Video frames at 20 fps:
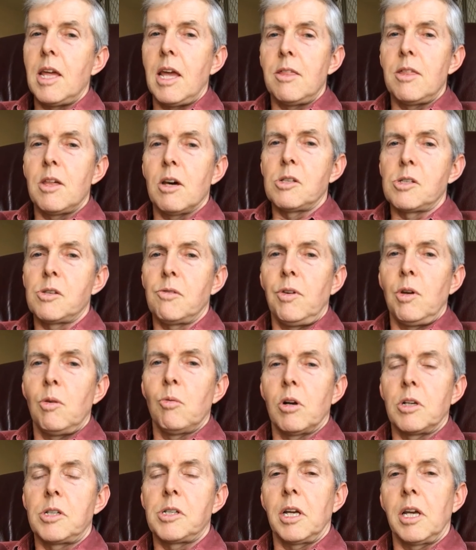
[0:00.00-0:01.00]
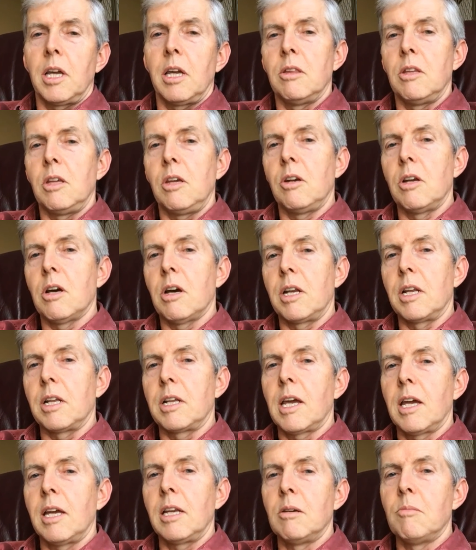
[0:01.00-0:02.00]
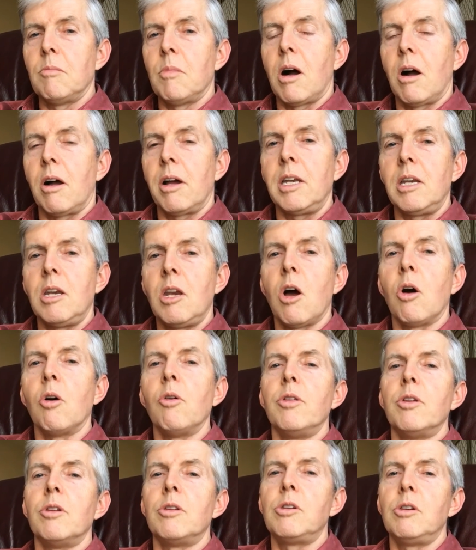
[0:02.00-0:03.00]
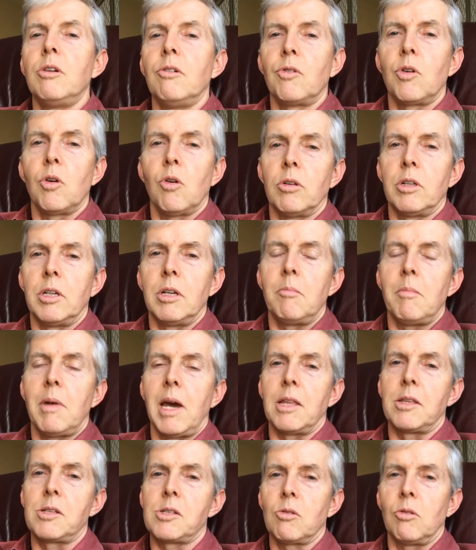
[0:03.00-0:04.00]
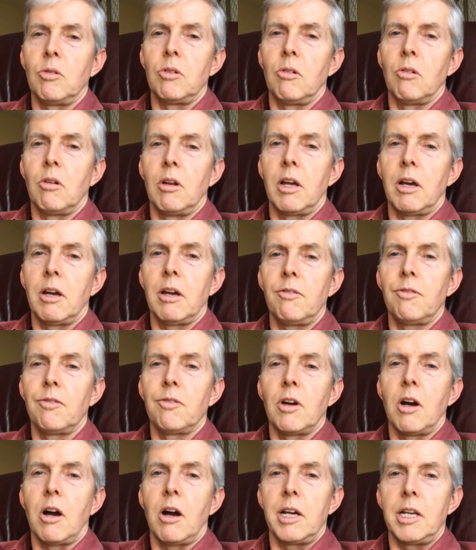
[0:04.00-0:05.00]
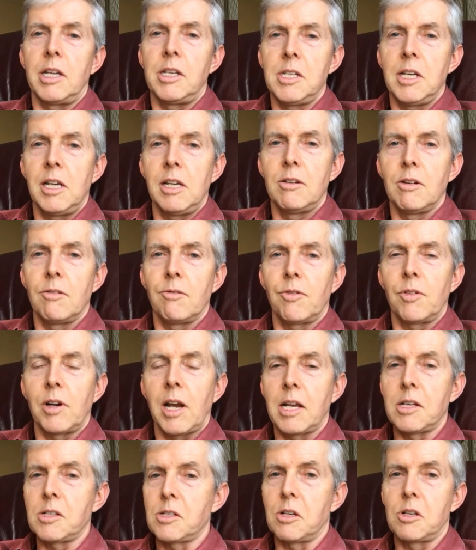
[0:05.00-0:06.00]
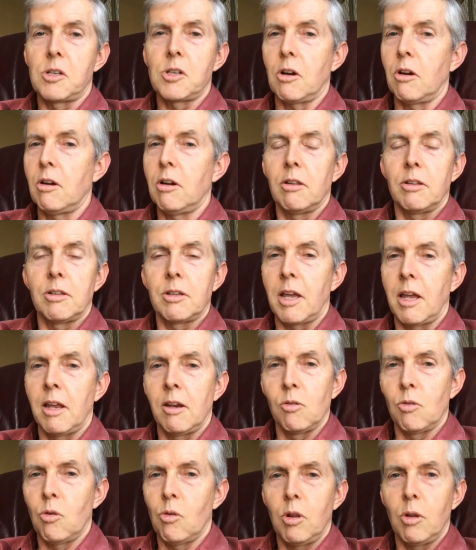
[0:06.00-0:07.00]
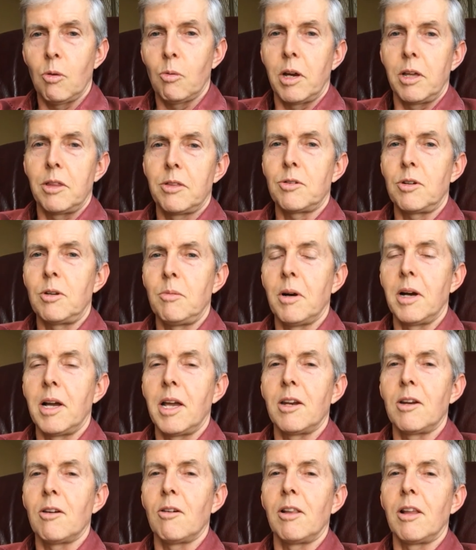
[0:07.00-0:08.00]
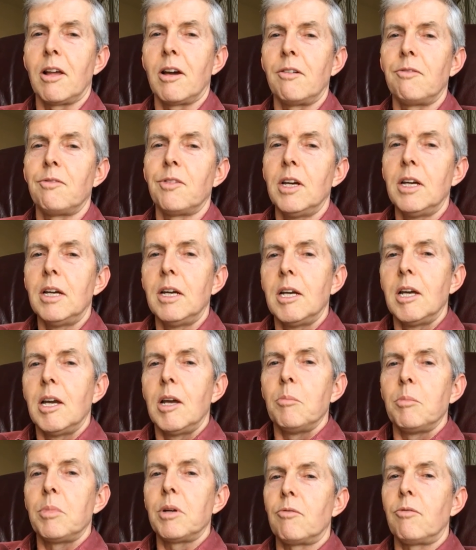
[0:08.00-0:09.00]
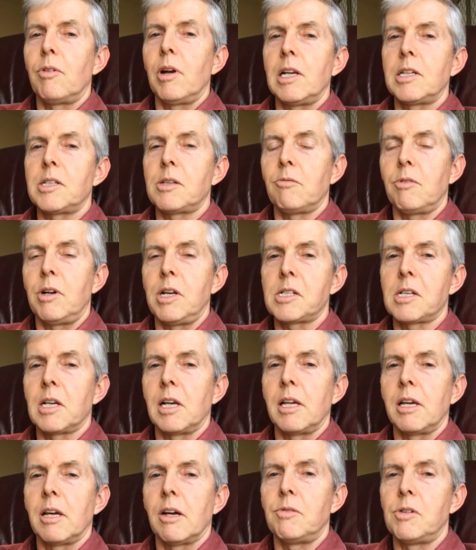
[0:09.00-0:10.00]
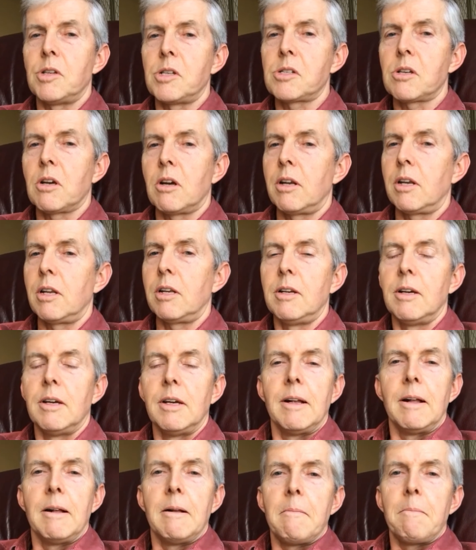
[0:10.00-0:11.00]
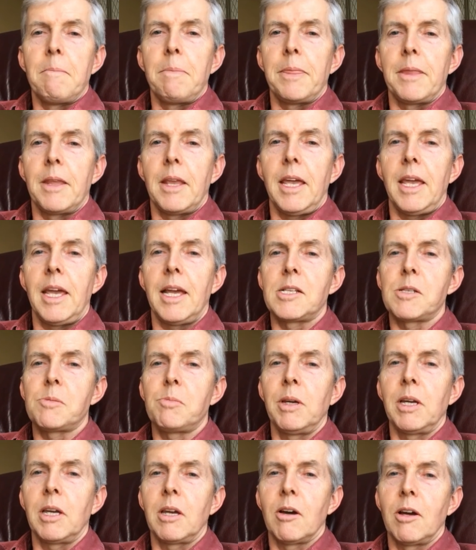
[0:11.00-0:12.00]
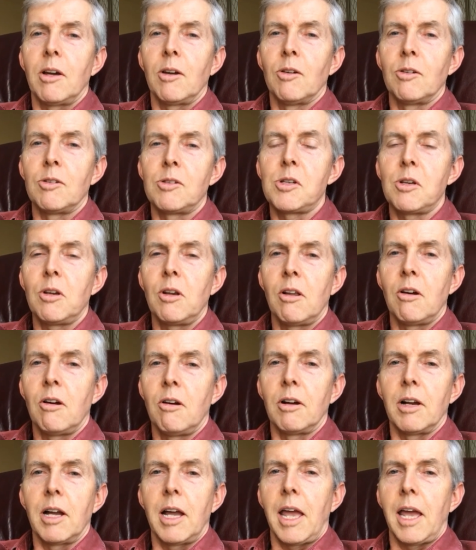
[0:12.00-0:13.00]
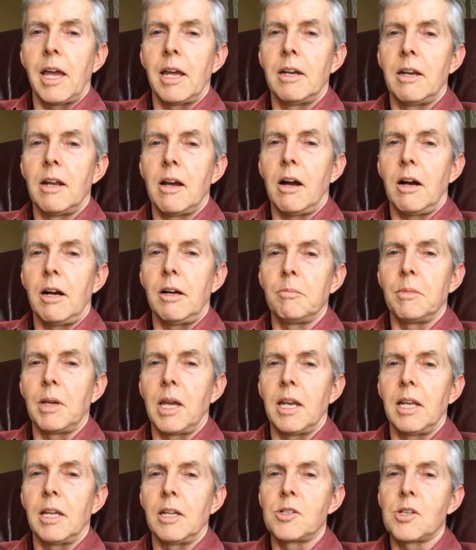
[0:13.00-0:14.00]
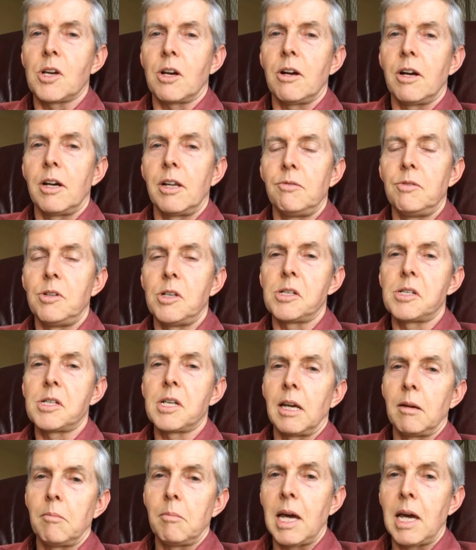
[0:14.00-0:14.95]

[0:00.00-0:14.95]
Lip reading: those of you watching in the United Kingdom, I know that you've called it maths all your life. I did as a child and all the way through my adult life. But recently I've decided it's been going on too long and I'm getting tired of just saying